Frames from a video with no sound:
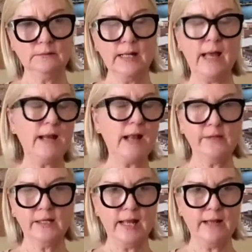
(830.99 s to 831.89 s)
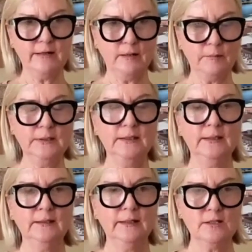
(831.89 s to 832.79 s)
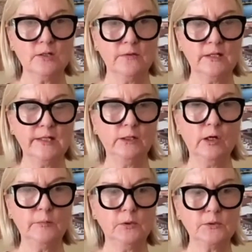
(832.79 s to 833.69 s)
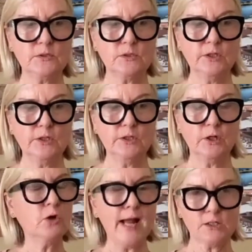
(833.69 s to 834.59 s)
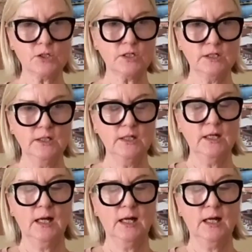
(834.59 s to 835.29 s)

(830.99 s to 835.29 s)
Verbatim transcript: not on the addendum and so the deal almost you know crashed